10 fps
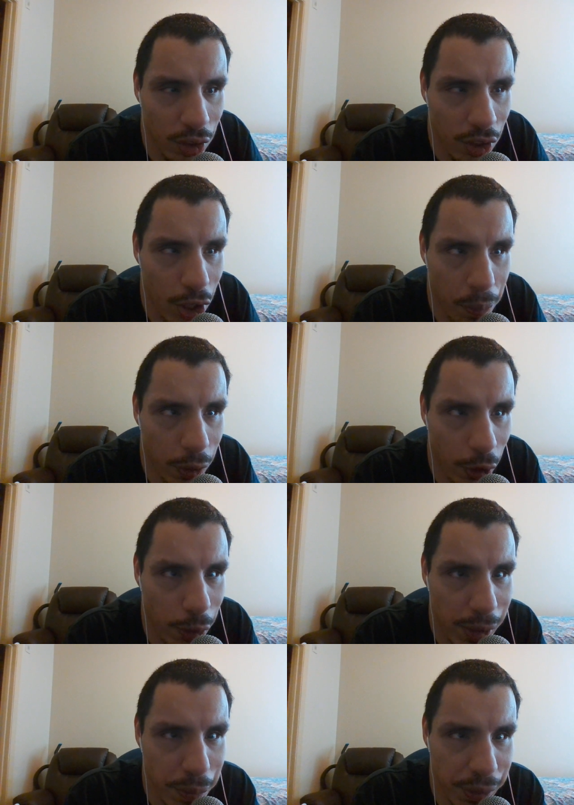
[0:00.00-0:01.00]

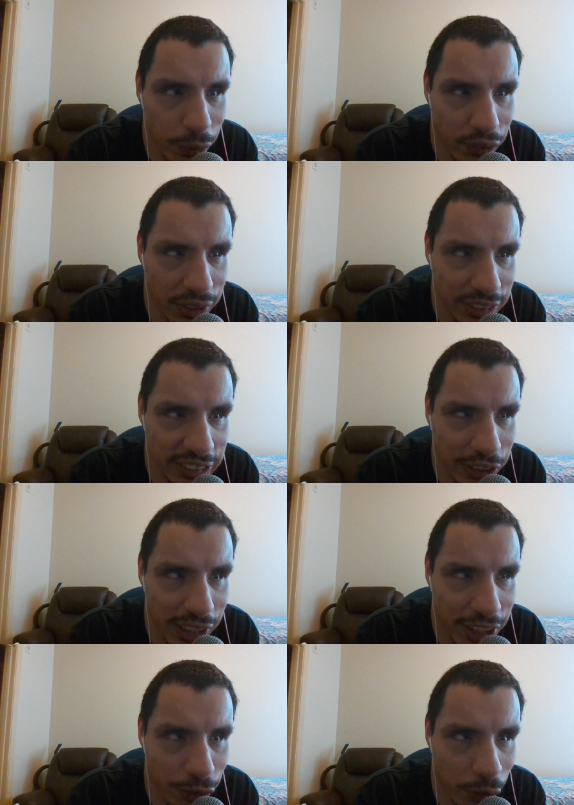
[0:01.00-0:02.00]
apartment buildings
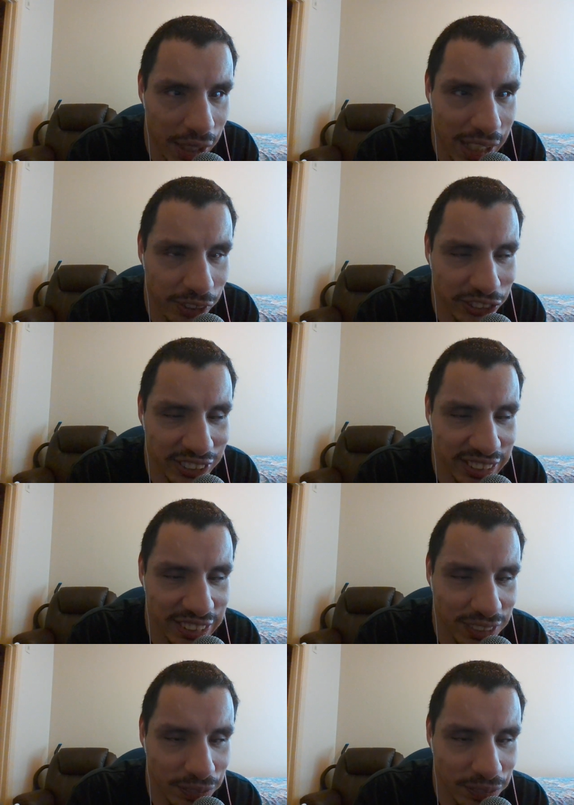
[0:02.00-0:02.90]
and or houses.